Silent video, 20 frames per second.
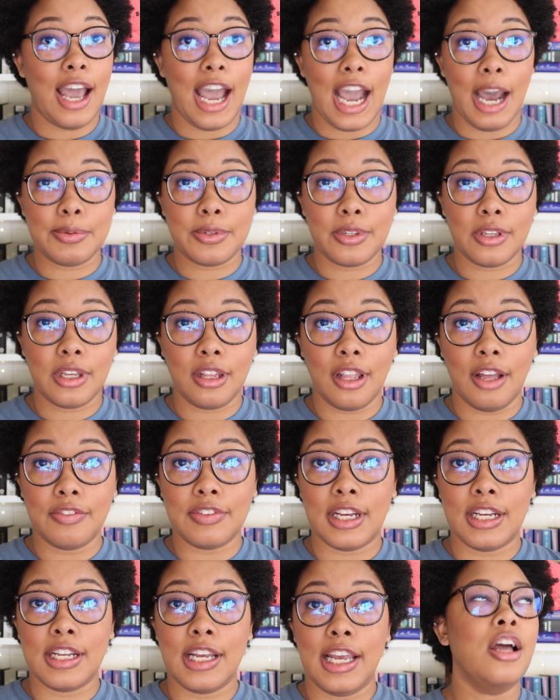Absolutely loved
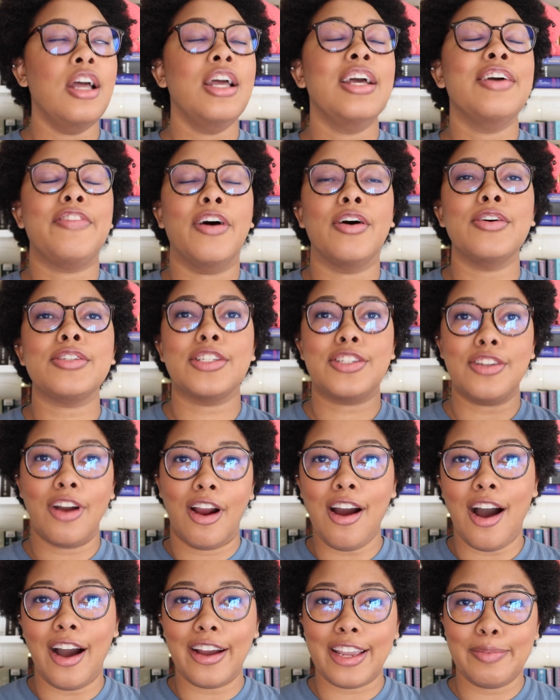it. It follows a
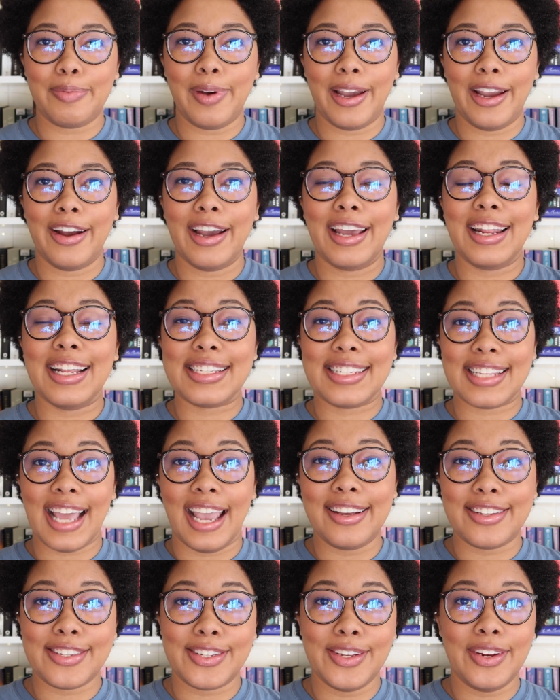star hockey player and a
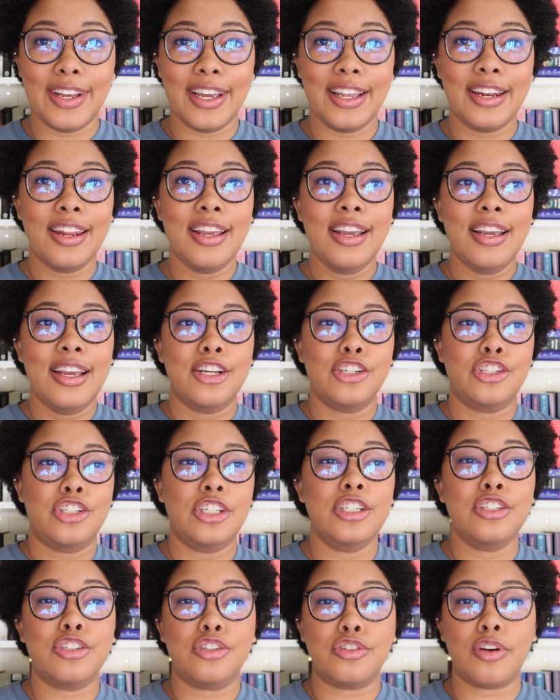psych student.
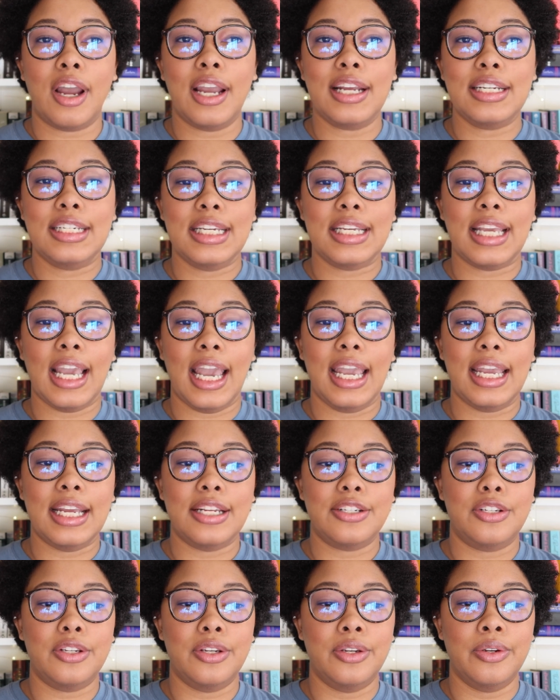She's trying to get
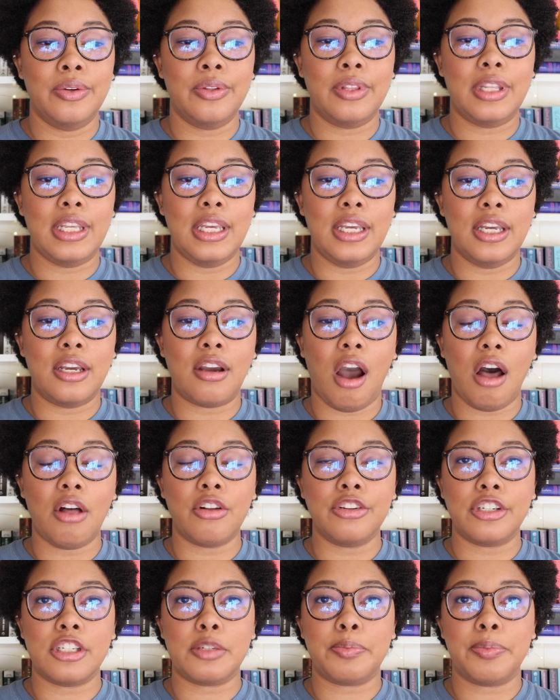into the
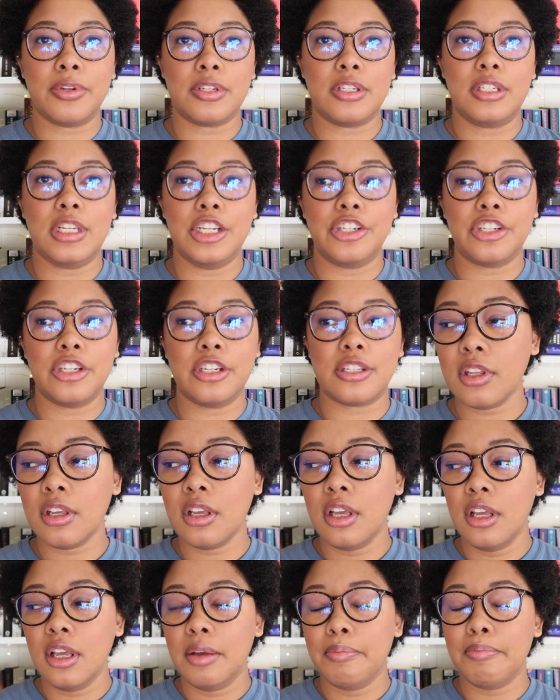college's prestigious
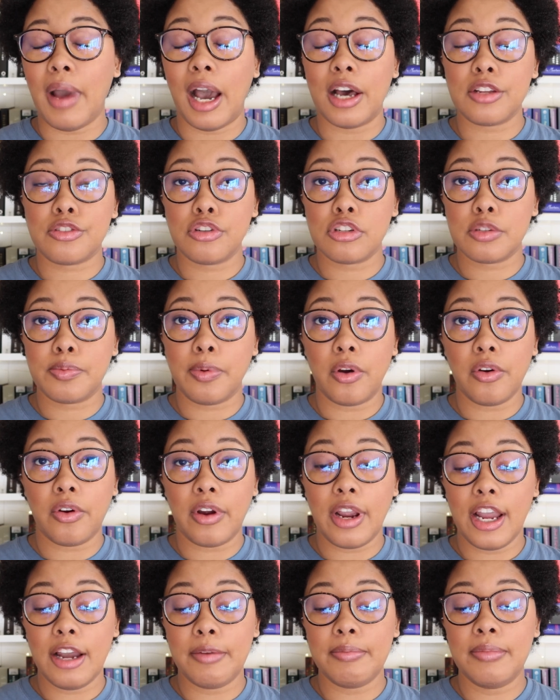master's
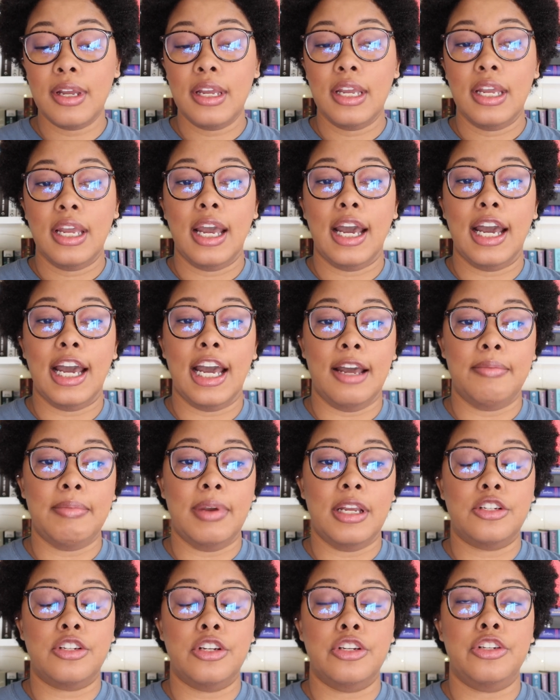program.
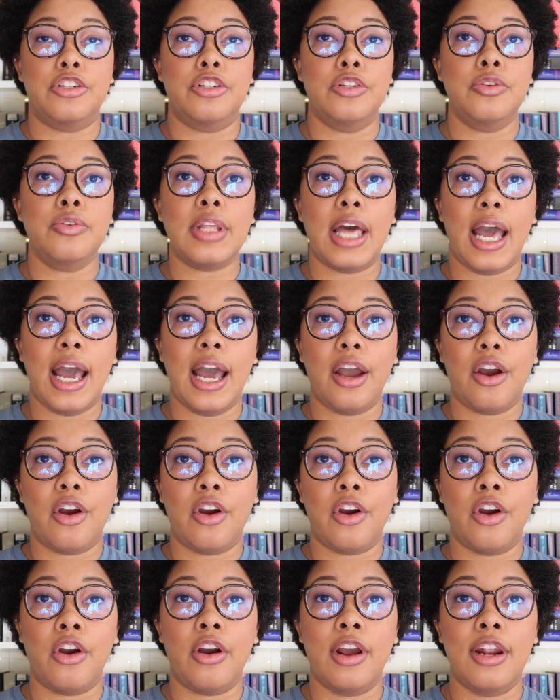And to do that,
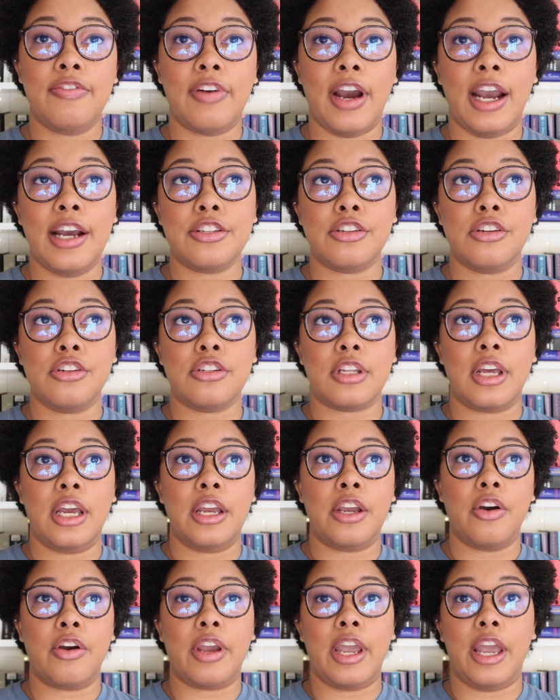her advisor's
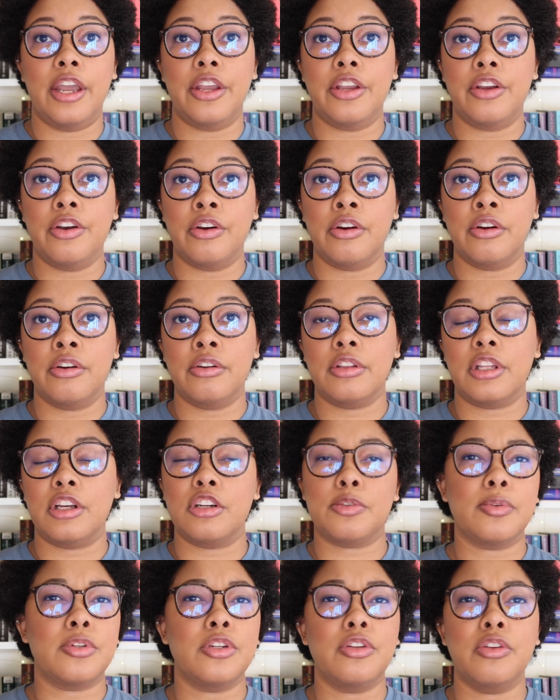like, okay,
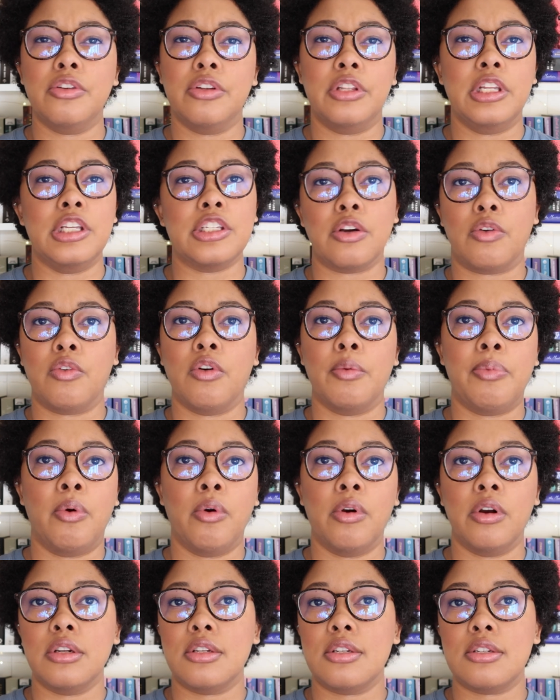they're supposed to do these like
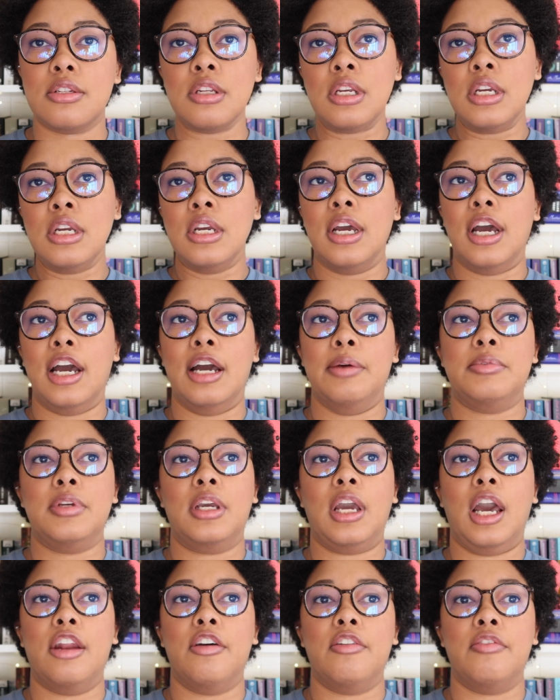reports to
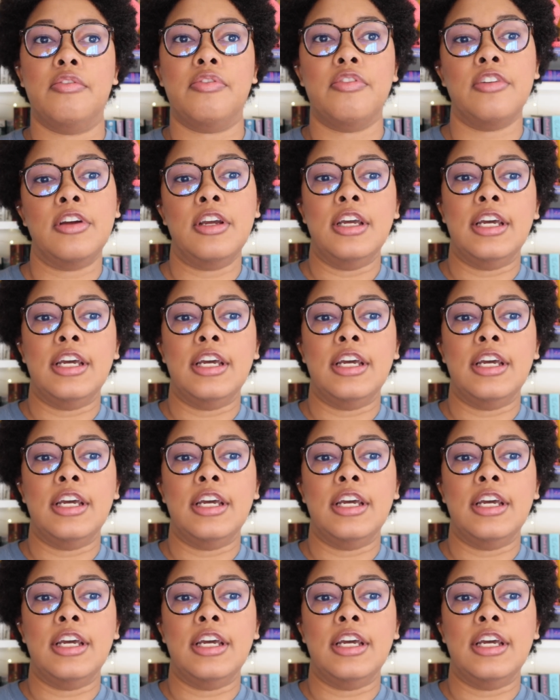kind of